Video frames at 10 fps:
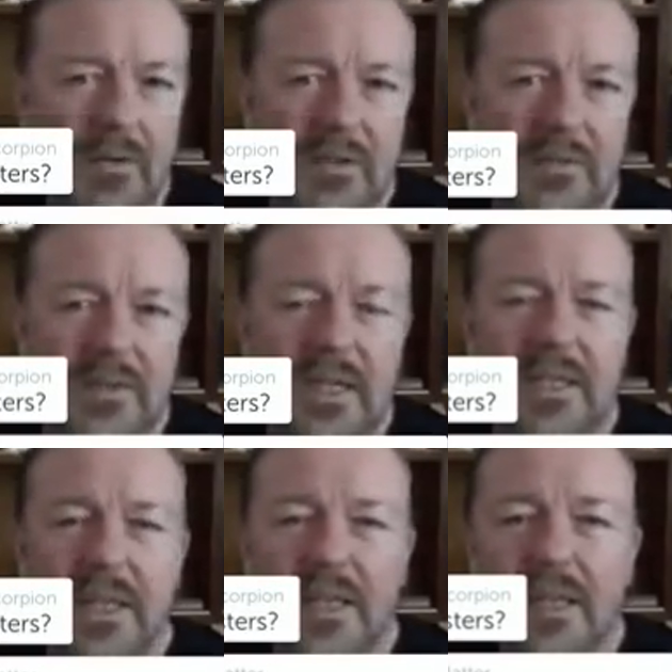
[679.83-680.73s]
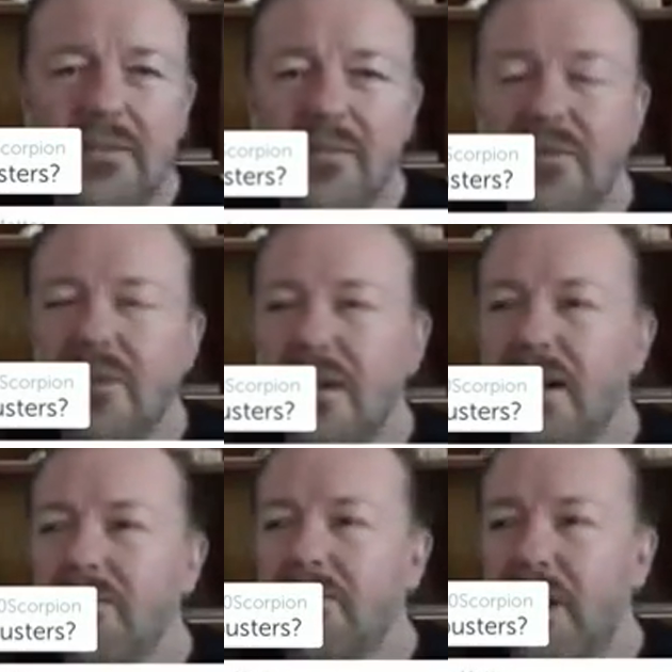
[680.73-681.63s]
or something, and they leave
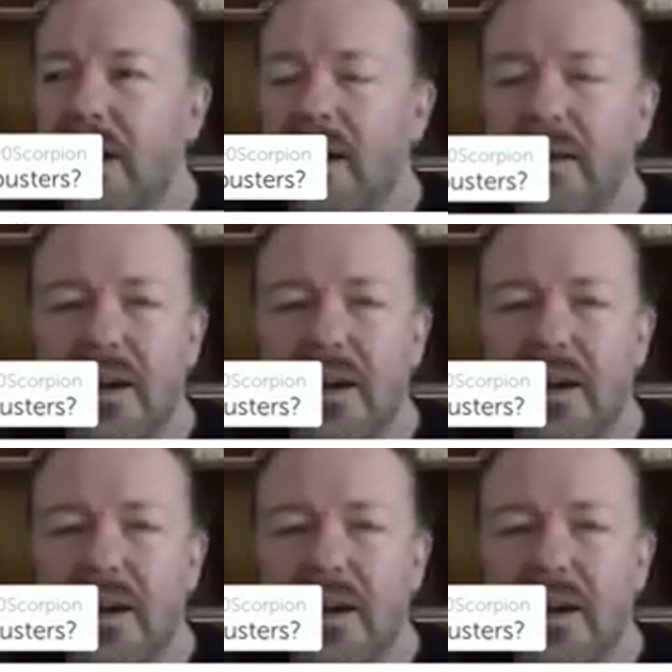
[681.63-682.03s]
um, Bart and